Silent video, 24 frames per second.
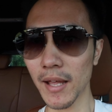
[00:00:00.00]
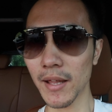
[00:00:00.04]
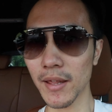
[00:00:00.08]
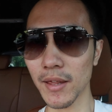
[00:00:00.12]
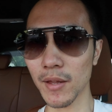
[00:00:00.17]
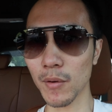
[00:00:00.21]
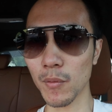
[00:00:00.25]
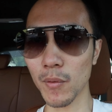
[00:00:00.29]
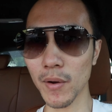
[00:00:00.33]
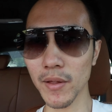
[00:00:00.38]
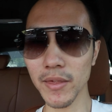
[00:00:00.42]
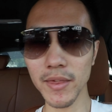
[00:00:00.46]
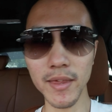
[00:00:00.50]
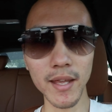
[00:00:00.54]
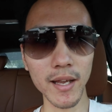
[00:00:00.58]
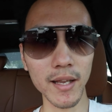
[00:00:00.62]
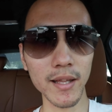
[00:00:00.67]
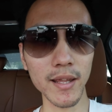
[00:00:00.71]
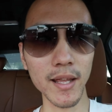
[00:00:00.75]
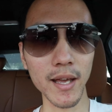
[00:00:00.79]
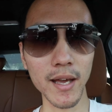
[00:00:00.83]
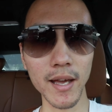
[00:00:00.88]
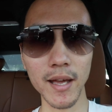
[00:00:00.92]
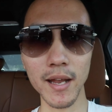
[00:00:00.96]
The one thing
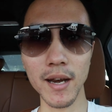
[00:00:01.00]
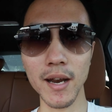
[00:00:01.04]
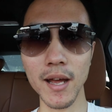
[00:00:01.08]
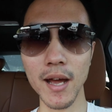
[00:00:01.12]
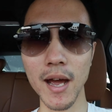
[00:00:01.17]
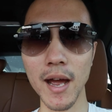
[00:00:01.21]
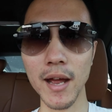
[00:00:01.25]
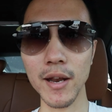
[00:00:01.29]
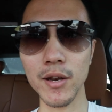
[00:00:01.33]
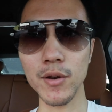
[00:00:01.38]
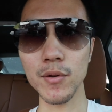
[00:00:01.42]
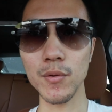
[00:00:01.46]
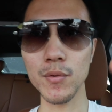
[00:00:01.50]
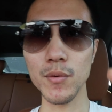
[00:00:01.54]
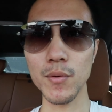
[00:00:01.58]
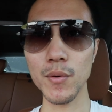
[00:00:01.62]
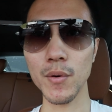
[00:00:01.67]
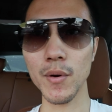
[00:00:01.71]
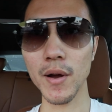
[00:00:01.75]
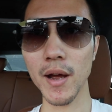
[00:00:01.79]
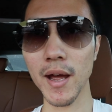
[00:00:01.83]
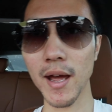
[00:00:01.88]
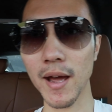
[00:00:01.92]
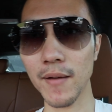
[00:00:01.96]
that I do
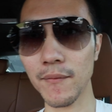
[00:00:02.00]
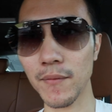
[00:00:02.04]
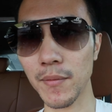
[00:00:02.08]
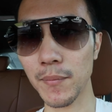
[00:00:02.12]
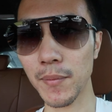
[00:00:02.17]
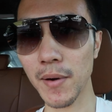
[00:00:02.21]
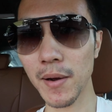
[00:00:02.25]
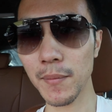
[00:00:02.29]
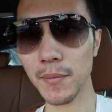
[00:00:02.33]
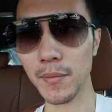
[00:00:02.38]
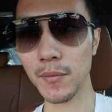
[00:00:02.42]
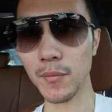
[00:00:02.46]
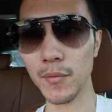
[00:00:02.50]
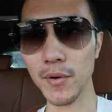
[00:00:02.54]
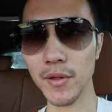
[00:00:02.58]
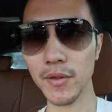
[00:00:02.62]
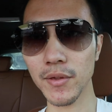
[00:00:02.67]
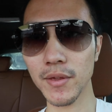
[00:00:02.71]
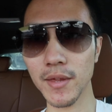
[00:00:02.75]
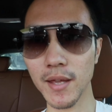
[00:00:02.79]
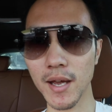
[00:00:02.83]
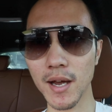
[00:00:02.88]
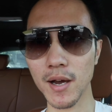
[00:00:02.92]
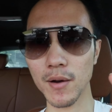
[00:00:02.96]
have a problem with
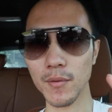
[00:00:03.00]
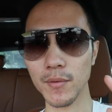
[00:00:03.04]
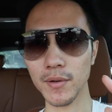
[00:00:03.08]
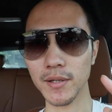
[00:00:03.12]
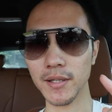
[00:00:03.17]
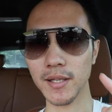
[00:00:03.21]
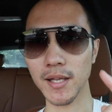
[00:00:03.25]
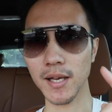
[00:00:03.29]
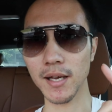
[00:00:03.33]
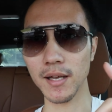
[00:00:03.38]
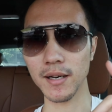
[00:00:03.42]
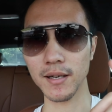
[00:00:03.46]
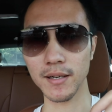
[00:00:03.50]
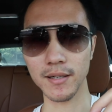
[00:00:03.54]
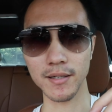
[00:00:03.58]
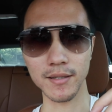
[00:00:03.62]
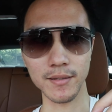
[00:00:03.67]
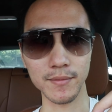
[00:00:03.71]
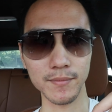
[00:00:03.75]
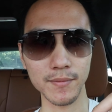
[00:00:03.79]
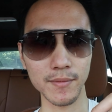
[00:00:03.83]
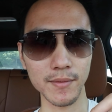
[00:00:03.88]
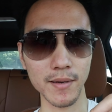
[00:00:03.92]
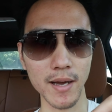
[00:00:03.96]
now is that
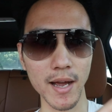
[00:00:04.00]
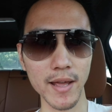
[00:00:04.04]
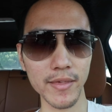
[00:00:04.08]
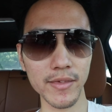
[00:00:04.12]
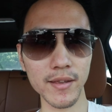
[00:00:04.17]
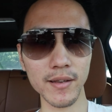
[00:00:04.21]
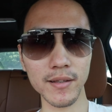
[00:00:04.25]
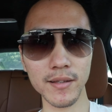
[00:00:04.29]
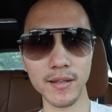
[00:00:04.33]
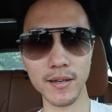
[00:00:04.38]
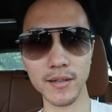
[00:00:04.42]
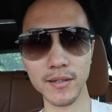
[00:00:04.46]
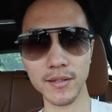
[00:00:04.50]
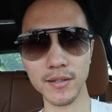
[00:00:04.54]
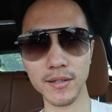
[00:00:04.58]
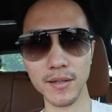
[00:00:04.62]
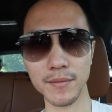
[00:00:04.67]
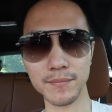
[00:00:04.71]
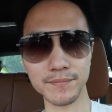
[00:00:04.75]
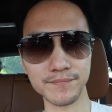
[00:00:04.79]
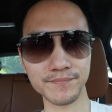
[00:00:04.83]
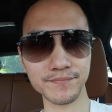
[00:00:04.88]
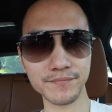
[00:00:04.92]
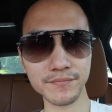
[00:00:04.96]
I think there's
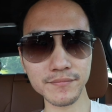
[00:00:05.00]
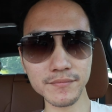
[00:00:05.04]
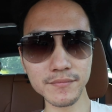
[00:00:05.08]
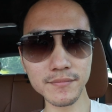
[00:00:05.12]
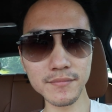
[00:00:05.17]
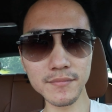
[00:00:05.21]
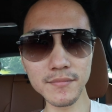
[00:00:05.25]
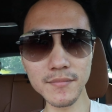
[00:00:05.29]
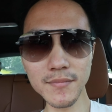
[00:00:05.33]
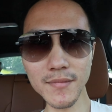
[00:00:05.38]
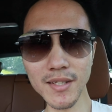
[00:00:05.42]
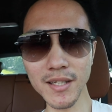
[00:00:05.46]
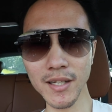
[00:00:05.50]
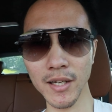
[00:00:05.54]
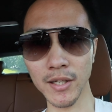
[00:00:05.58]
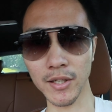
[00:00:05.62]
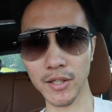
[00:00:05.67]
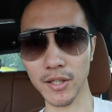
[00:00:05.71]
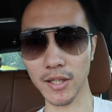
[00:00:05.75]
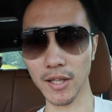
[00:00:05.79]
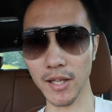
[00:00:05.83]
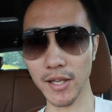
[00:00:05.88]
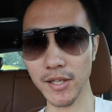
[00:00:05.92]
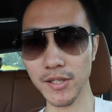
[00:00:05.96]
some
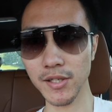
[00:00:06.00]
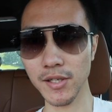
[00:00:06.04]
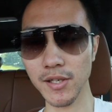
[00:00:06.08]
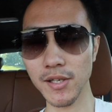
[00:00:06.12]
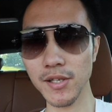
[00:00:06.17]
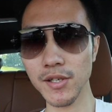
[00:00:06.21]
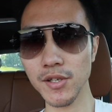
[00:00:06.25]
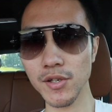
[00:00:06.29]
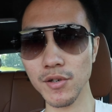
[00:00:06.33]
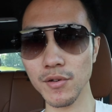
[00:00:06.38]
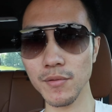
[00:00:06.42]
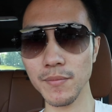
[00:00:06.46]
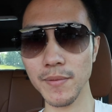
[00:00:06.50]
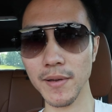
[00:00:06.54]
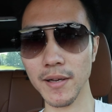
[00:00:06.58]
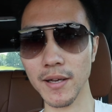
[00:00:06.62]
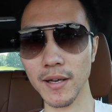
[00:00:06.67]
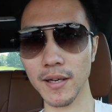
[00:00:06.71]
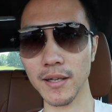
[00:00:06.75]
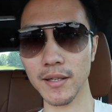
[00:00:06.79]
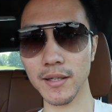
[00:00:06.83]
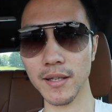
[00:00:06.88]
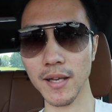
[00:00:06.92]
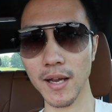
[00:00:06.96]
installation issue,
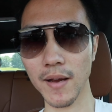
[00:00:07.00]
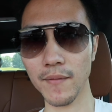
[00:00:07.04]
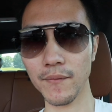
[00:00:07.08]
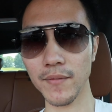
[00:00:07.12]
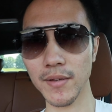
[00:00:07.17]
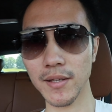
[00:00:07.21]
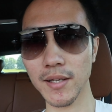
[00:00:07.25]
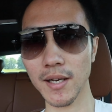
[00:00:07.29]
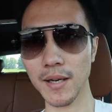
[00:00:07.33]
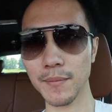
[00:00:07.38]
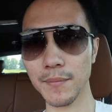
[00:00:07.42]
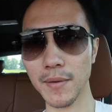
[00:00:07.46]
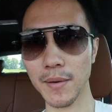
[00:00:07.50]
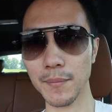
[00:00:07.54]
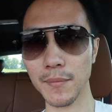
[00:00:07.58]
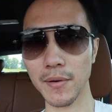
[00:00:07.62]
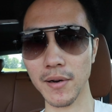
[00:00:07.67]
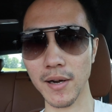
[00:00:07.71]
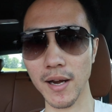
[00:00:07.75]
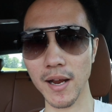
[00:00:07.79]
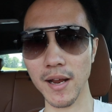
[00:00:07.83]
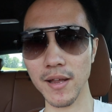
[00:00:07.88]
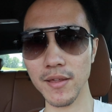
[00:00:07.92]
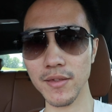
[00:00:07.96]
because every time I'm on
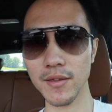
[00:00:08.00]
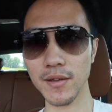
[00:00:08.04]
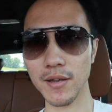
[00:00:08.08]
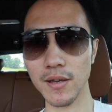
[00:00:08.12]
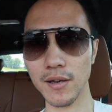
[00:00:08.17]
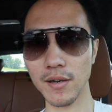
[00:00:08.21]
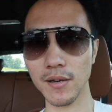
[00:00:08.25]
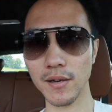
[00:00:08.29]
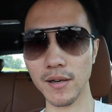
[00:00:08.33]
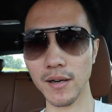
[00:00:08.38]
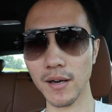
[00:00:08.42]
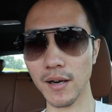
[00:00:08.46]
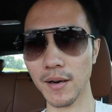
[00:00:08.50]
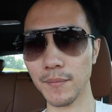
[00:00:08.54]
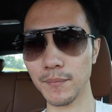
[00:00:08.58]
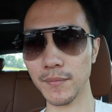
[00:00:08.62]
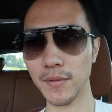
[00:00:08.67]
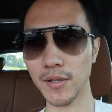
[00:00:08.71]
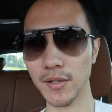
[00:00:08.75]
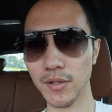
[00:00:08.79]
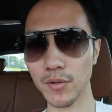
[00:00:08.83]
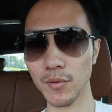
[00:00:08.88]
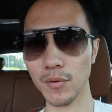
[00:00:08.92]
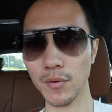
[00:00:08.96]
8th gear and I'm
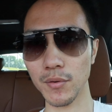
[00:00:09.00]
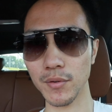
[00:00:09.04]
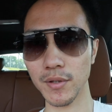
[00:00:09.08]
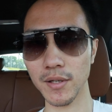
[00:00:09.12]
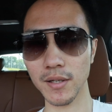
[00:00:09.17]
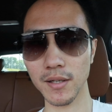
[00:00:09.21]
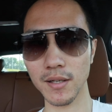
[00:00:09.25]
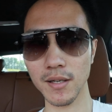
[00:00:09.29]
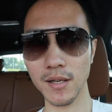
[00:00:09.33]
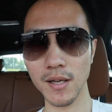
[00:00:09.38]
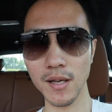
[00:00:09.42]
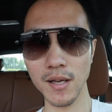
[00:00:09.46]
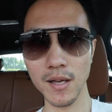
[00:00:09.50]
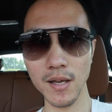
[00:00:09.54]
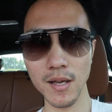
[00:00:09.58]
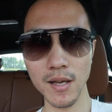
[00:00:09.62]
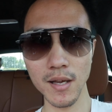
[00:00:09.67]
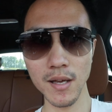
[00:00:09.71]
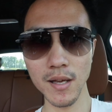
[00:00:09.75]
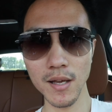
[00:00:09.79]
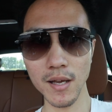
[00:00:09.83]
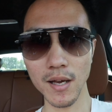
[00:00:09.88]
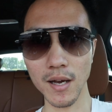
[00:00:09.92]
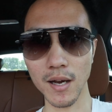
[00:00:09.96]
just cruising,
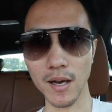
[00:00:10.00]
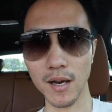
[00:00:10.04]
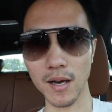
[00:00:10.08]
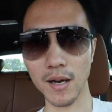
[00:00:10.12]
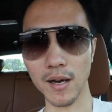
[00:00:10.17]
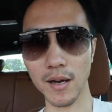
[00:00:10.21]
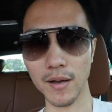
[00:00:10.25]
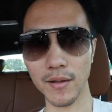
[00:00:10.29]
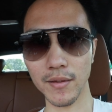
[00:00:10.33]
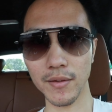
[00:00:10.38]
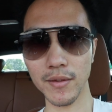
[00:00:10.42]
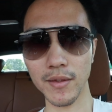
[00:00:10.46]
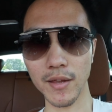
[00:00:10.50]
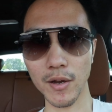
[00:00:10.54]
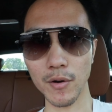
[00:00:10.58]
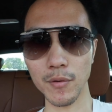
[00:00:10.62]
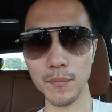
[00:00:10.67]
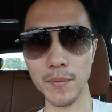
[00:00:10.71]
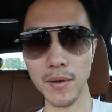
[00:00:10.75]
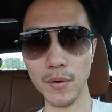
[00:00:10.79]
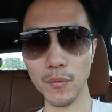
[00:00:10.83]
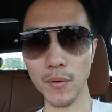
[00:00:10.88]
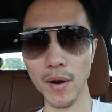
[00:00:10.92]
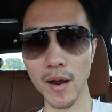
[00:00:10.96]
there'll
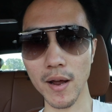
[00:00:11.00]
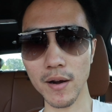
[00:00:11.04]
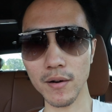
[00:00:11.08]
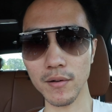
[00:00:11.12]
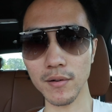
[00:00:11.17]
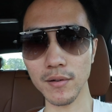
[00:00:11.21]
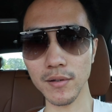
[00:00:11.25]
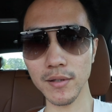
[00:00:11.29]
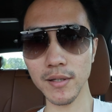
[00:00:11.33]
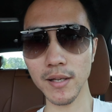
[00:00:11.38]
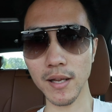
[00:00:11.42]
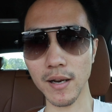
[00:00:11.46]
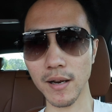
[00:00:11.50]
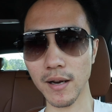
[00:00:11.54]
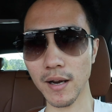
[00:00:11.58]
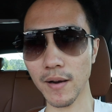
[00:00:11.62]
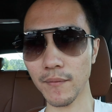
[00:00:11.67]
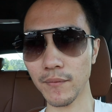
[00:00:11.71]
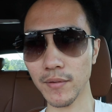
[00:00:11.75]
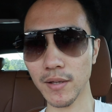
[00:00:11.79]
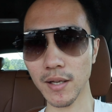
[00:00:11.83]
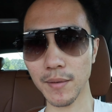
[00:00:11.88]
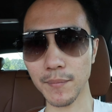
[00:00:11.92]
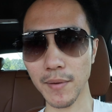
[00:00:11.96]
be rattles, and then
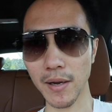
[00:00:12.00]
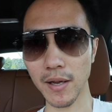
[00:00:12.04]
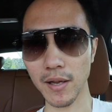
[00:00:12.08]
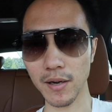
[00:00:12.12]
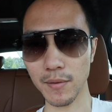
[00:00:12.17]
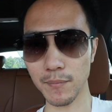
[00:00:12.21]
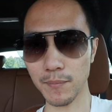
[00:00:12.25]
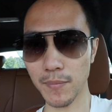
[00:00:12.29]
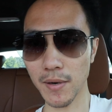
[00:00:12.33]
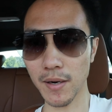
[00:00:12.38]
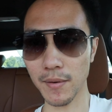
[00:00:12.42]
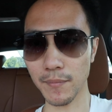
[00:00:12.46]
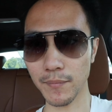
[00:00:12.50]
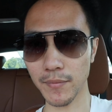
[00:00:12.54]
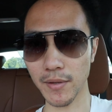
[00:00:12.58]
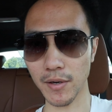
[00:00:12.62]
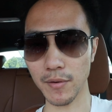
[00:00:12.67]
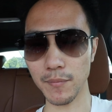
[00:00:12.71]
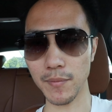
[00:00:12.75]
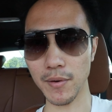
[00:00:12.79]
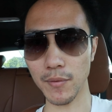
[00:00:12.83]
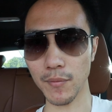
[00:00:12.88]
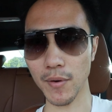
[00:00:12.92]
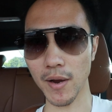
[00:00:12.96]
every time I hit a bump,
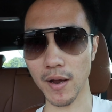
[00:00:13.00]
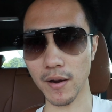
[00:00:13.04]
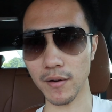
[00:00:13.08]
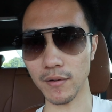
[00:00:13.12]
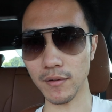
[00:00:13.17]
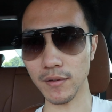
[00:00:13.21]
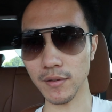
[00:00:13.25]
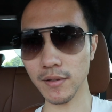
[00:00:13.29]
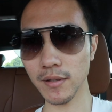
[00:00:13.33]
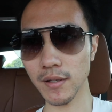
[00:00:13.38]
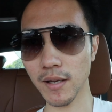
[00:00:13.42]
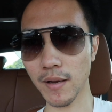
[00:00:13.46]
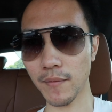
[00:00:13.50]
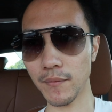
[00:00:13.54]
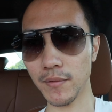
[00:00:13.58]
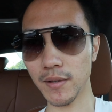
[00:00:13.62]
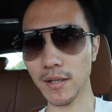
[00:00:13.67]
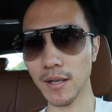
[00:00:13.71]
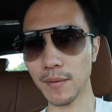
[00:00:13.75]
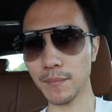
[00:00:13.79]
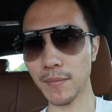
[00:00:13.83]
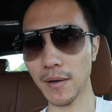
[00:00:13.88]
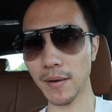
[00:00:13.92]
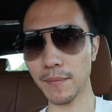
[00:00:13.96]
there'll be rattles. Every
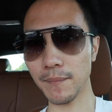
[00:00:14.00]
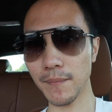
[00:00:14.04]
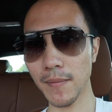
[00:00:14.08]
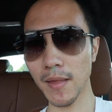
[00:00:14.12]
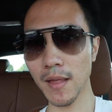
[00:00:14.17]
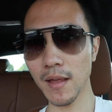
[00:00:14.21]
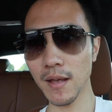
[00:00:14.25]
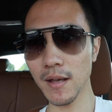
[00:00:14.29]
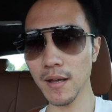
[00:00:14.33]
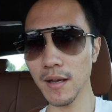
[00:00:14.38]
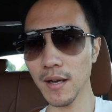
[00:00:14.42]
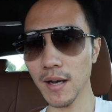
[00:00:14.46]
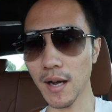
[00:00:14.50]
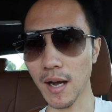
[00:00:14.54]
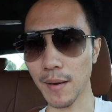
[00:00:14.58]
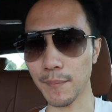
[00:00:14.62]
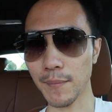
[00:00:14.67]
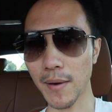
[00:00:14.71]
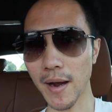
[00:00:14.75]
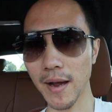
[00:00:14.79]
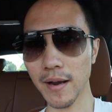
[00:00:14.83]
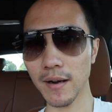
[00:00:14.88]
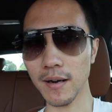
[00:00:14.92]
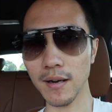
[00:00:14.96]
time I'm
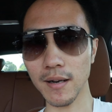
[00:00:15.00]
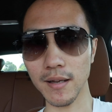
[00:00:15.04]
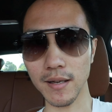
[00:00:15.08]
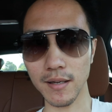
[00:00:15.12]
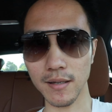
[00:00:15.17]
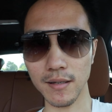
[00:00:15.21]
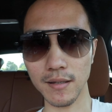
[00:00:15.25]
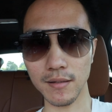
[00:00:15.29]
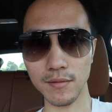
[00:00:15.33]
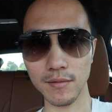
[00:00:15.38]
idling